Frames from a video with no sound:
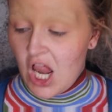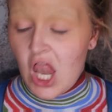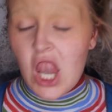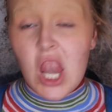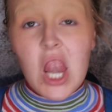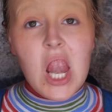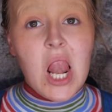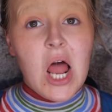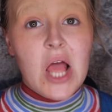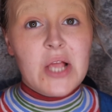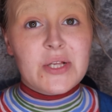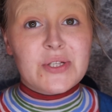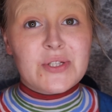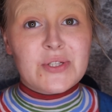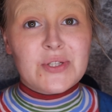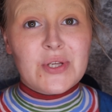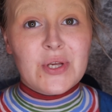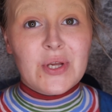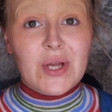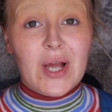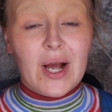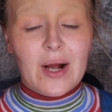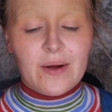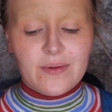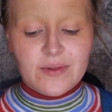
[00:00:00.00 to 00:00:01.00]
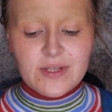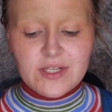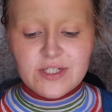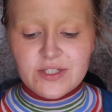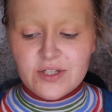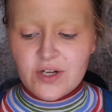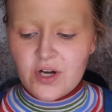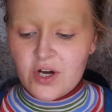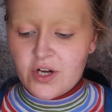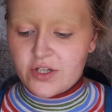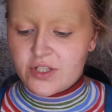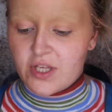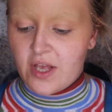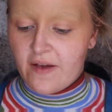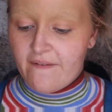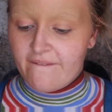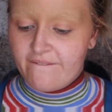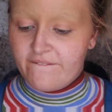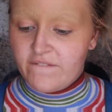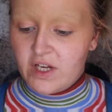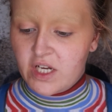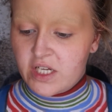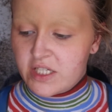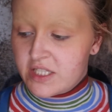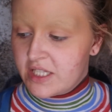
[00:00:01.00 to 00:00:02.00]
Let's see how this goes.
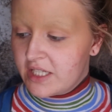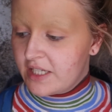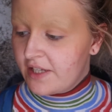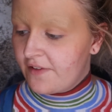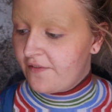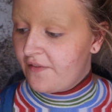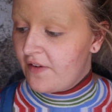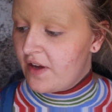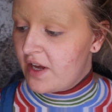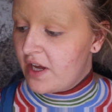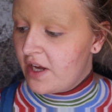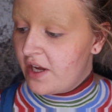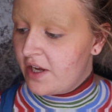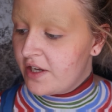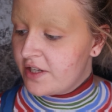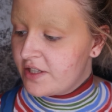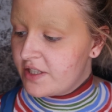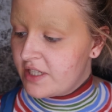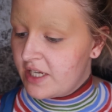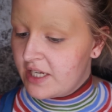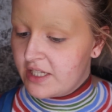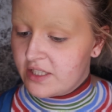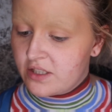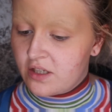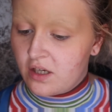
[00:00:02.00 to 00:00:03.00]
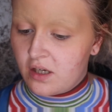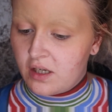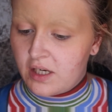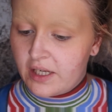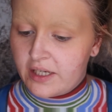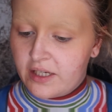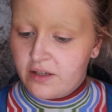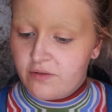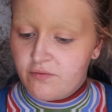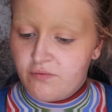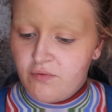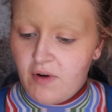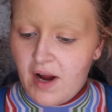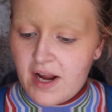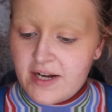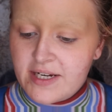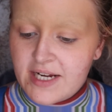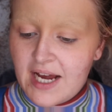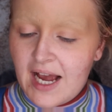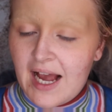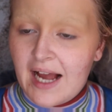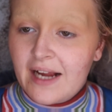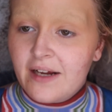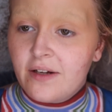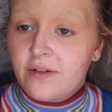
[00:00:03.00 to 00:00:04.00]
First things first, he's got like a red
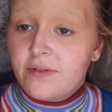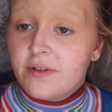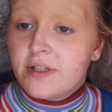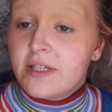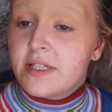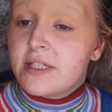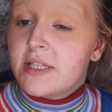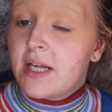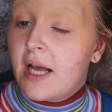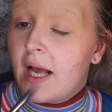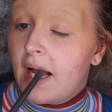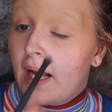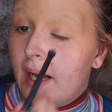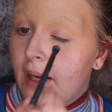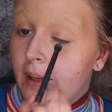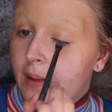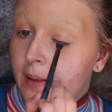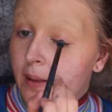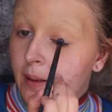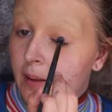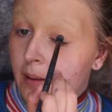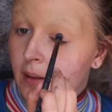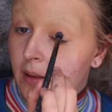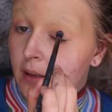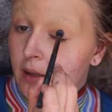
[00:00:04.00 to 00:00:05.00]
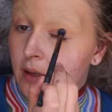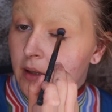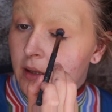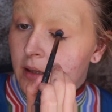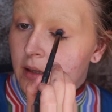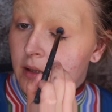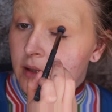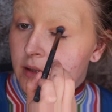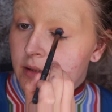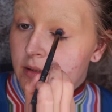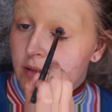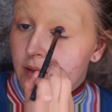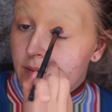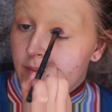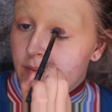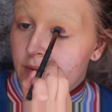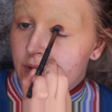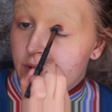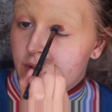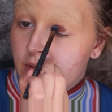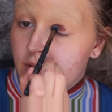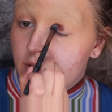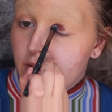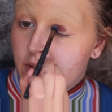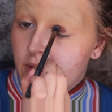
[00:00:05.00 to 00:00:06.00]
eye on this eye. So I'm
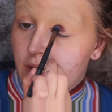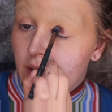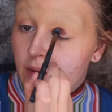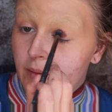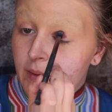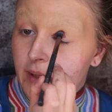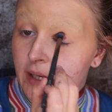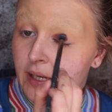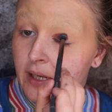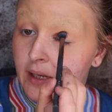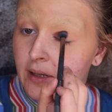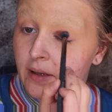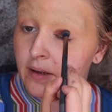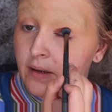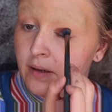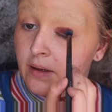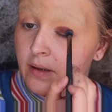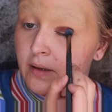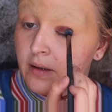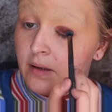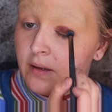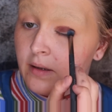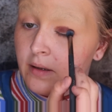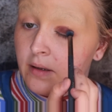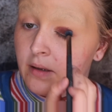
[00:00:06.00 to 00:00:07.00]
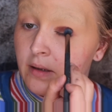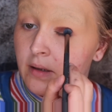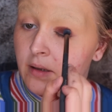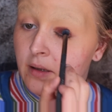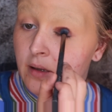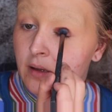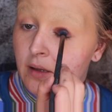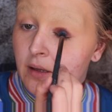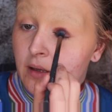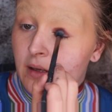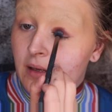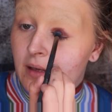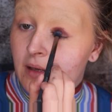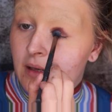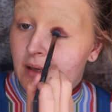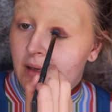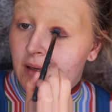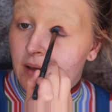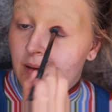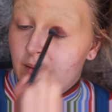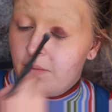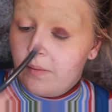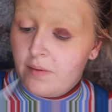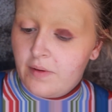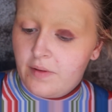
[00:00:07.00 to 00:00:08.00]
just gonna go in
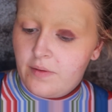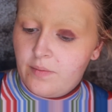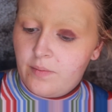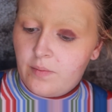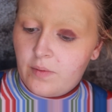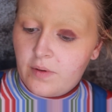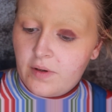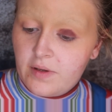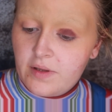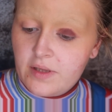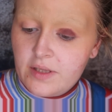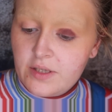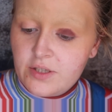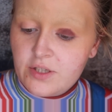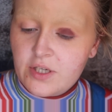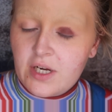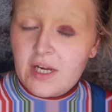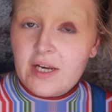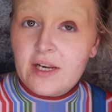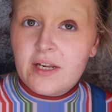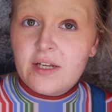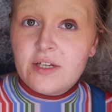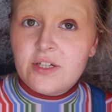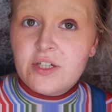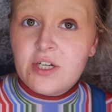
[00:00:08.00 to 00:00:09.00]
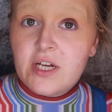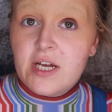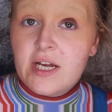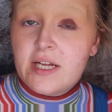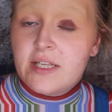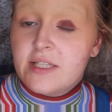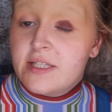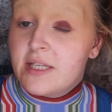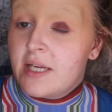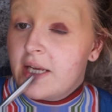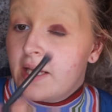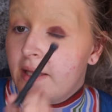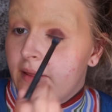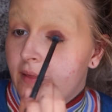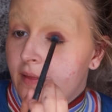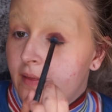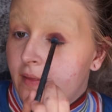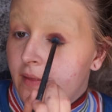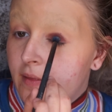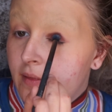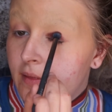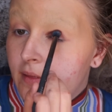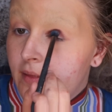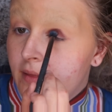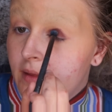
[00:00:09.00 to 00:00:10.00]
with one of the shades
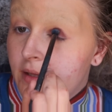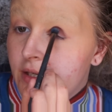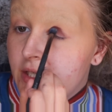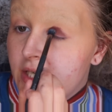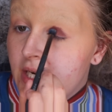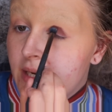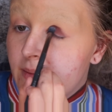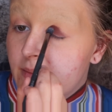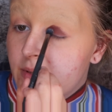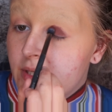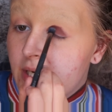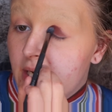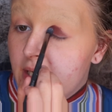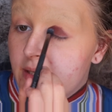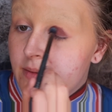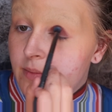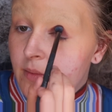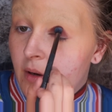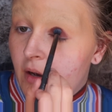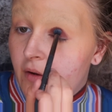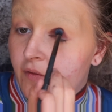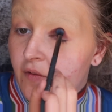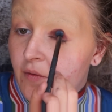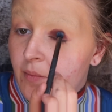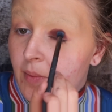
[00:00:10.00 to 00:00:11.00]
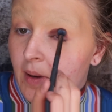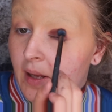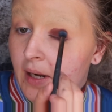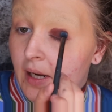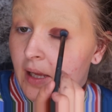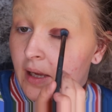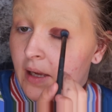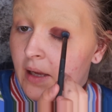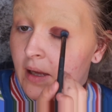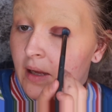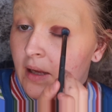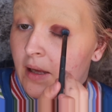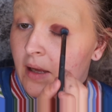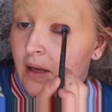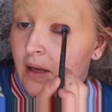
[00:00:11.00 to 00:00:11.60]
in the James Charles Morphe palette